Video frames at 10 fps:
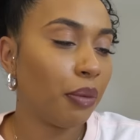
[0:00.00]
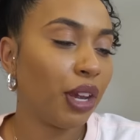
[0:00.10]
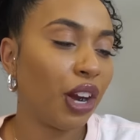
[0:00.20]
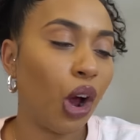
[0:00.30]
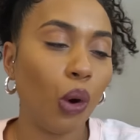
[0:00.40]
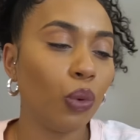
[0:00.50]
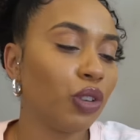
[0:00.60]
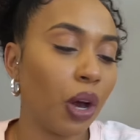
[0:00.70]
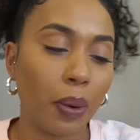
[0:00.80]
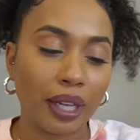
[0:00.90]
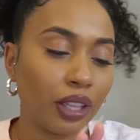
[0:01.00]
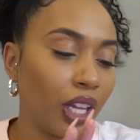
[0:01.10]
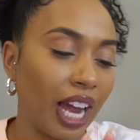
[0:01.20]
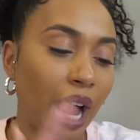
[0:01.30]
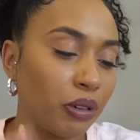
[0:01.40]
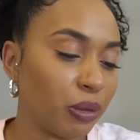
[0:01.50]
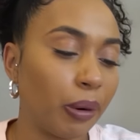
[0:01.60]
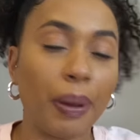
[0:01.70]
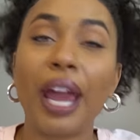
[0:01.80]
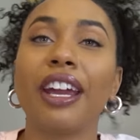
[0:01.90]
I made a whole note. Look, I was
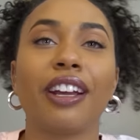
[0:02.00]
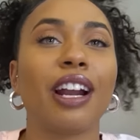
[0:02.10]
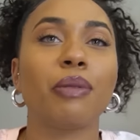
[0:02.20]
prepared.